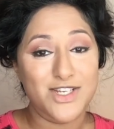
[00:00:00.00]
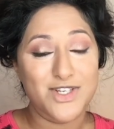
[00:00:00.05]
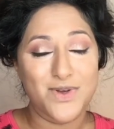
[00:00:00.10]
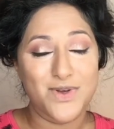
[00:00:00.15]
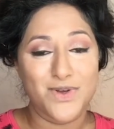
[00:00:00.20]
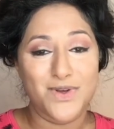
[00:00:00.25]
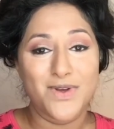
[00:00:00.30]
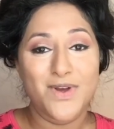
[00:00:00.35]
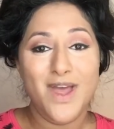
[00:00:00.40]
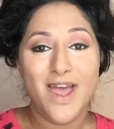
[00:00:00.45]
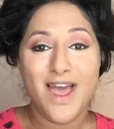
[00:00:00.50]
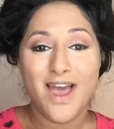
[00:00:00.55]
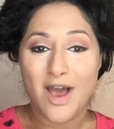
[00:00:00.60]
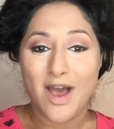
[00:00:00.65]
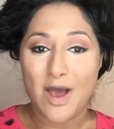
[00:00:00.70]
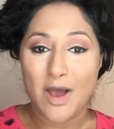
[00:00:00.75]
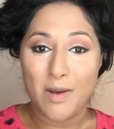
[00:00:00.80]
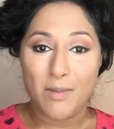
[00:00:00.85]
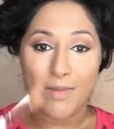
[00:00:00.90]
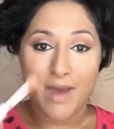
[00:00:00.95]
to
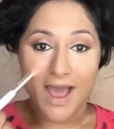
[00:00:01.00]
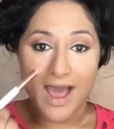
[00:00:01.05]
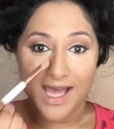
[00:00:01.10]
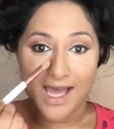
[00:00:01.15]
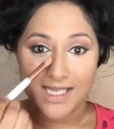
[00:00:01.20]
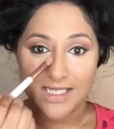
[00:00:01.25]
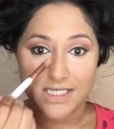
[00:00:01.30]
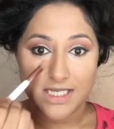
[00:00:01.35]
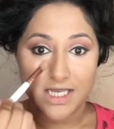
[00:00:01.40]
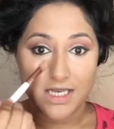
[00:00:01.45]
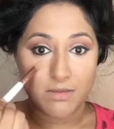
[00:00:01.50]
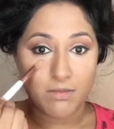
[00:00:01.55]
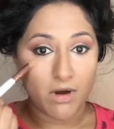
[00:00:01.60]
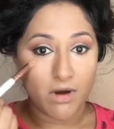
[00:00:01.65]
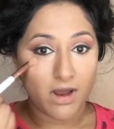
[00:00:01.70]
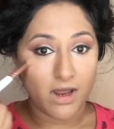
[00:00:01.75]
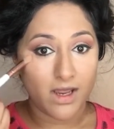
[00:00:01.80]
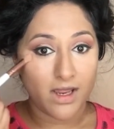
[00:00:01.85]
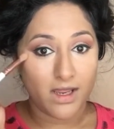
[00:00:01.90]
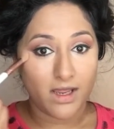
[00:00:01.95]
add in
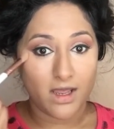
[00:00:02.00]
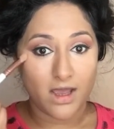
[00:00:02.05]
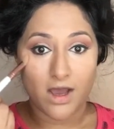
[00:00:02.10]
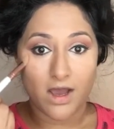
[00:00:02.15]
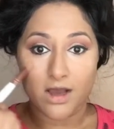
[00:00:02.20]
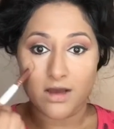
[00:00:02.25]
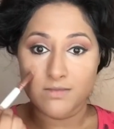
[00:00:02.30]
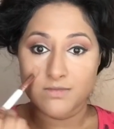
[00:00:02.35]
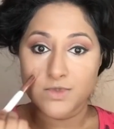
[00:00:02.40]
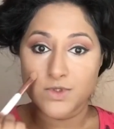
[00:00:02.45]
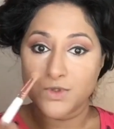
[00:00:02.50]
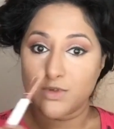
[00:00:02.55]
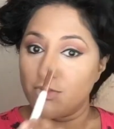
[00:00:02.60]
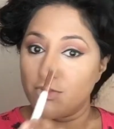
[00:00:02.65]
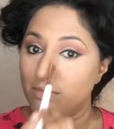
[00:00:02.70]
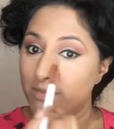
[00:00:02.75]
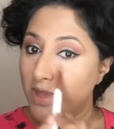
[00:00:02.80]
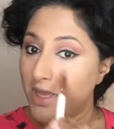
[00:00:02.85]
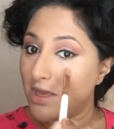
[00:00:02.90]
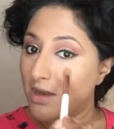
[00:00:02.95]
my sort
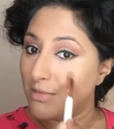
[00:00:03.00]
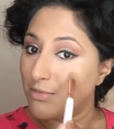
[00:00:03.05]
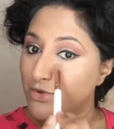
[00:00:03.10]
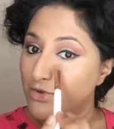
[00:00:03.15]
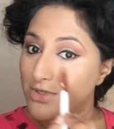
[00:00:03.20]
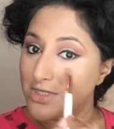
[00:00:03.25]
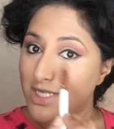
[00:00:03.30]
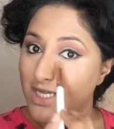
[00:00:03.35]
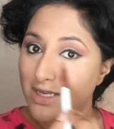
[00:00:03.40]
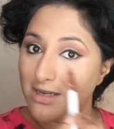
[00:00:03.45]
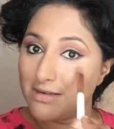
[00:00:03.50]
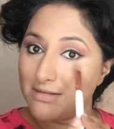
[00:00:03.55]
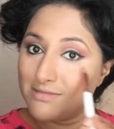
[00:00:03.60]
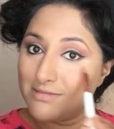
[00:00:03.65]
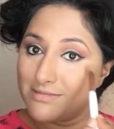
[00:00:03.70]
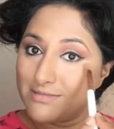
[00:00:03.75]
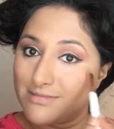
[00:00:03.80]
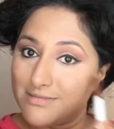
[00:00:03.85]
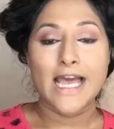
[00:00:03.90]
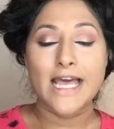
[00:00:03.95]
of makeup routine.
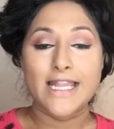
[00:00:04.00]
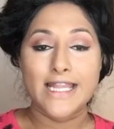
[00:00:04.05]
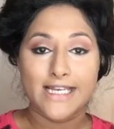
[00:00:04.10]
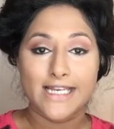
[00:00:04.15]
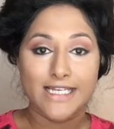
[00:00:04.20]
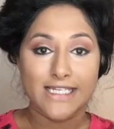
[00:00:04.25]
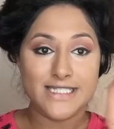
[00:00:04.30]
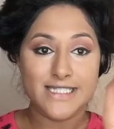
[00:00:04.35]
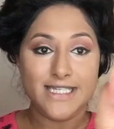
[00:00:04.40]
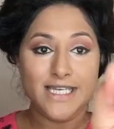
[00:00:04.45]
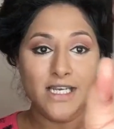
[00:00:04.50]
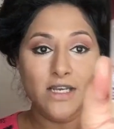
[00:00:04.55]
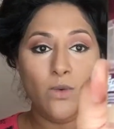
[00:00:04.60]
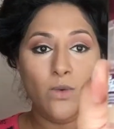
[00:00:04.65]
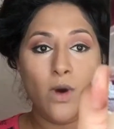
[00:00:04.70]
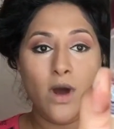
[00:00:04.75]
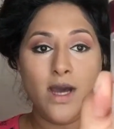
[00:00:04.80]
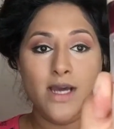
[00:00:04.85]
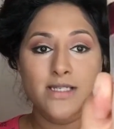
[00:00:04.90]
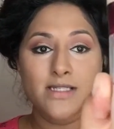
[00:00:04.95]
And then concealer
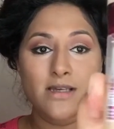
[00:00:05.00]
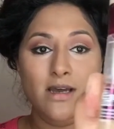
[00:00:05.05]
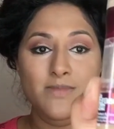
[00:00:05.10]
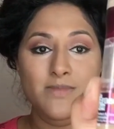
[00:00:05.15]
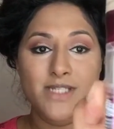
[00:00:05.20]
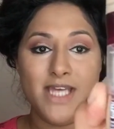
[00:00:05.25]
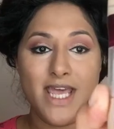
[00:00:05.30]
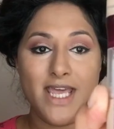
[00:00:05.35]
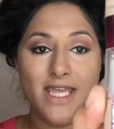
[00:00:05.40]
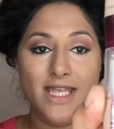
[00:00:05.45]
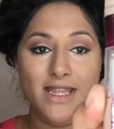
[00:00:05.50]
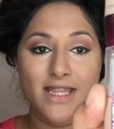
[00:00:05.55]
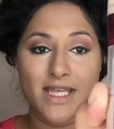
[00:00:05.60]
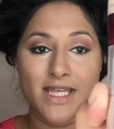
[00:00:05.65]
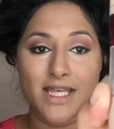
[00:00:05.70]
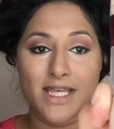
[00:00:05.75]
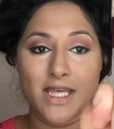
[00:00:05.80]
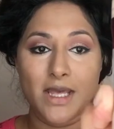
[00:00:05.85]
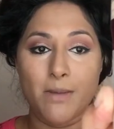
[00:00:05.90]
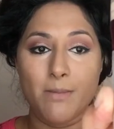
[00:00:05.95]
wise, I'm taking
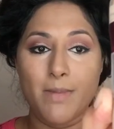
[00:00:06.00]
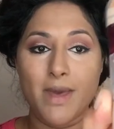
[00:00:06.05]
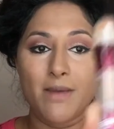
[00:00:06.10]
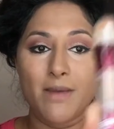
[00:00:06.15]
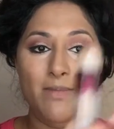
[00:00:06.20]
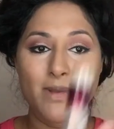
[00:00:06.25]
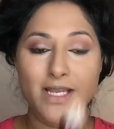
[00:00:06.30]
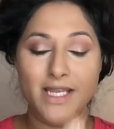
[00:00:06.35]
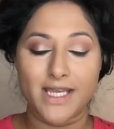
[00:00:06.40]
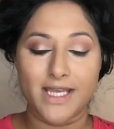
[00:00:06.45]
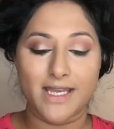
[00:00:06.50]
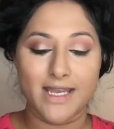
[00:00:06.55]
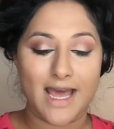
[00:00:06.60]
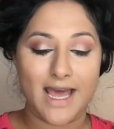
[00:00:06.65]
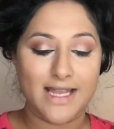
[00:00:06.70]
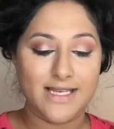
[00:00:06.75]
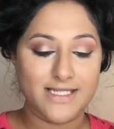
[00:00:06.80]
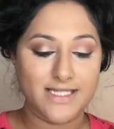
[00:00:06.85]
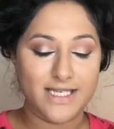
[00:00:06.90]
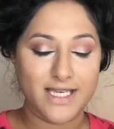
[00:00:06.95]
the Maybelline
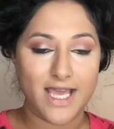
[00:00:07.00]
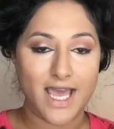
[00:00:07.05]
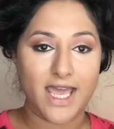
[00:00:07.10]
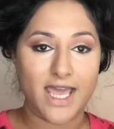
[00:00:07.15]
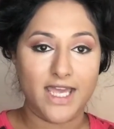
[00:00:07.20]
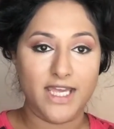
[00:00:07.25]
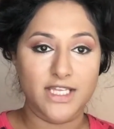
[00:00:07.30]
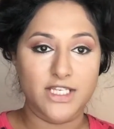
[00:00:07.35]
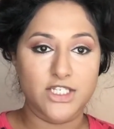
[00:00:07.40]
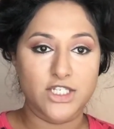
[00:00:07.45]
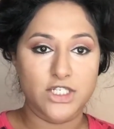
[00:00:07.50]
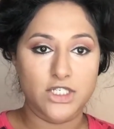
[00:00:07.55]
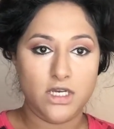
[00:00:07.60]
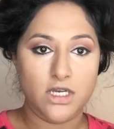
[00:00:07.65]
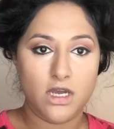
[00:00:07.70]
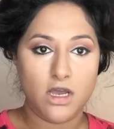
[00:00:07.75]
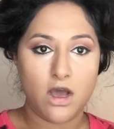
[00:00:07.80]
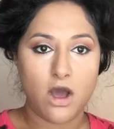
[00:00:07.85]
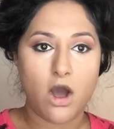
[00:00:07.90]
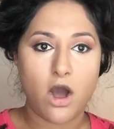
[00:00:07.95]
Anti-Age
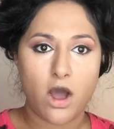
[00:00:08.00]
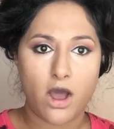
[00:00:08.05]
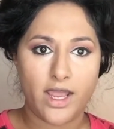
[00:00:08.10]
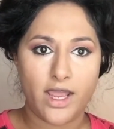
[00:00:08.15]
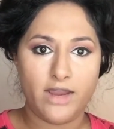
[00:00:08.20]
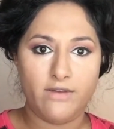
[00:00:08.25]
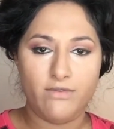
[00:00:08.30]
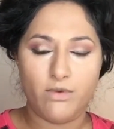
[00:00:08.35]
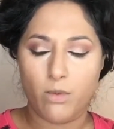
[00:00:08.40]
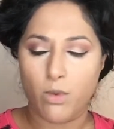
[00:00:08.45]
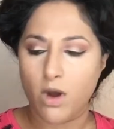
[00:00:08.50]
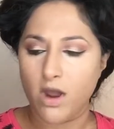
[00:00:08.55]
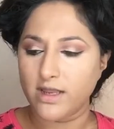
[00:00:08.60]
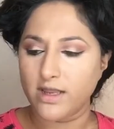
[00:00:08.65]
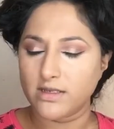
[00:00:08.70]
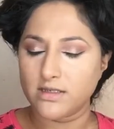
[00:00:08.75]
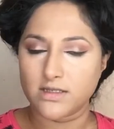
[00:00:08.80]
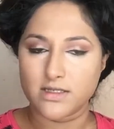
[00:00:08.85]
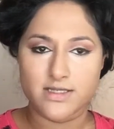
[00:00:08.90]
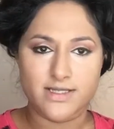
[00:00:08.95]
Eye
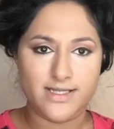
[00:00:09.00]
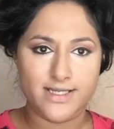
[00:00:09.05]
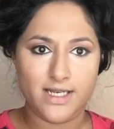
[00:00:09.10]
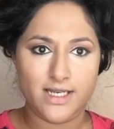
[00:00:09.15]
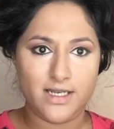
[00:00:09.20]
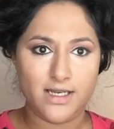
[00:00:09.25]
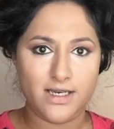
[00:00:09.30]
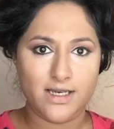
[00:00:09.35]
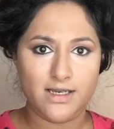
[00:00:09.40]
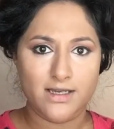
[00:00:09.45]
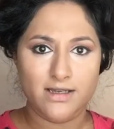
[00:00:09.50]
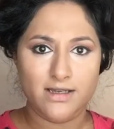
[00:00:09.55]
Rewind Concealer